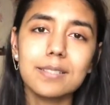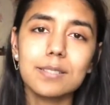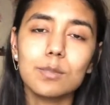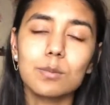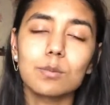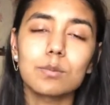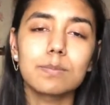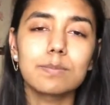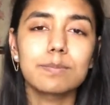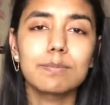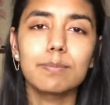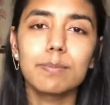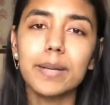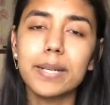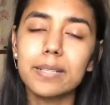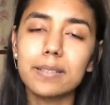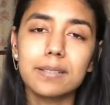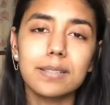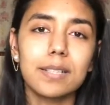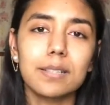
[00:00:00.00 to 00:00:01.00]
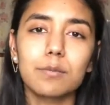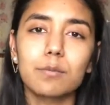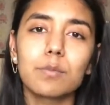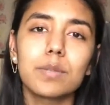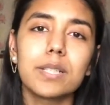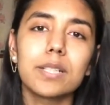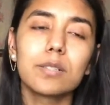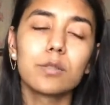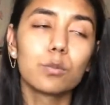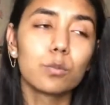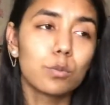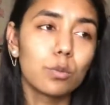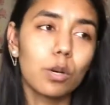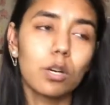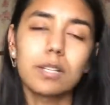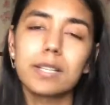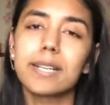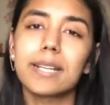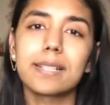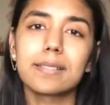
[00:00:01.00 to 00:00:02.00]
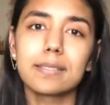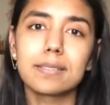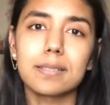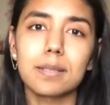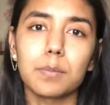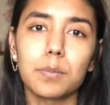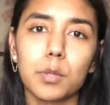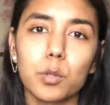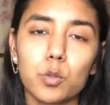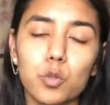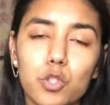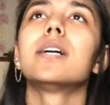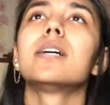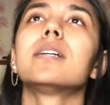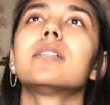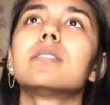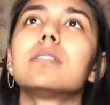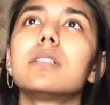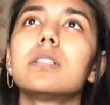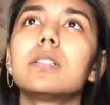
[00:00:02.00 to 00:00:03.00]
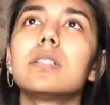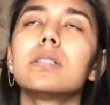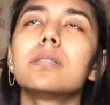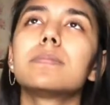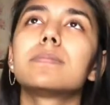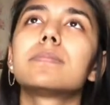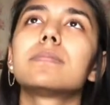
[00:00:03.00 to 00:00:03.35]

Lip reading: So better that we do not take this approach. The